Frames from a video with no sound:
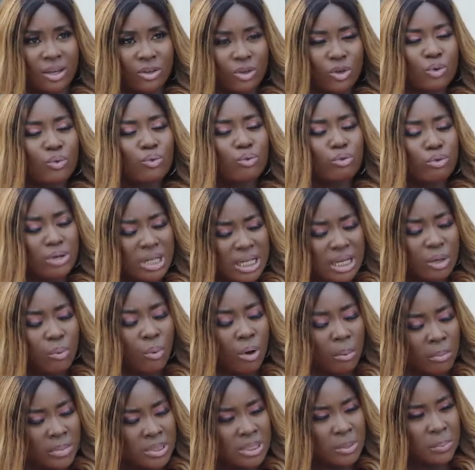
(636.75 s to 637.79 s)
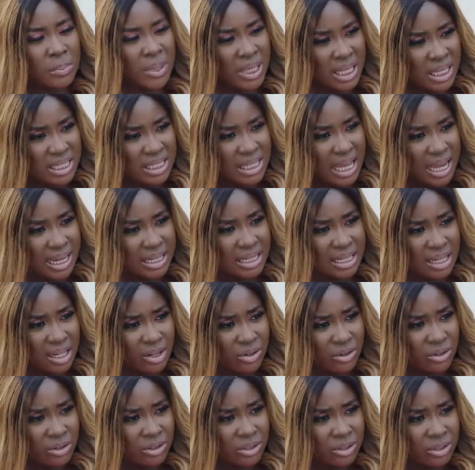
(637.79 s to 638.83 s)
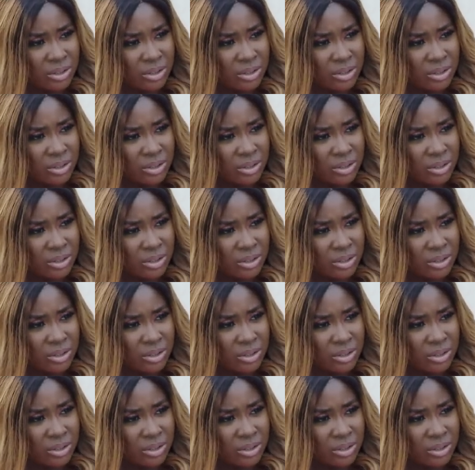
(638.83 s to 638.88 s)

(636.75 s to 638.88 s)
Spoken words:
You really want me to pick a side here?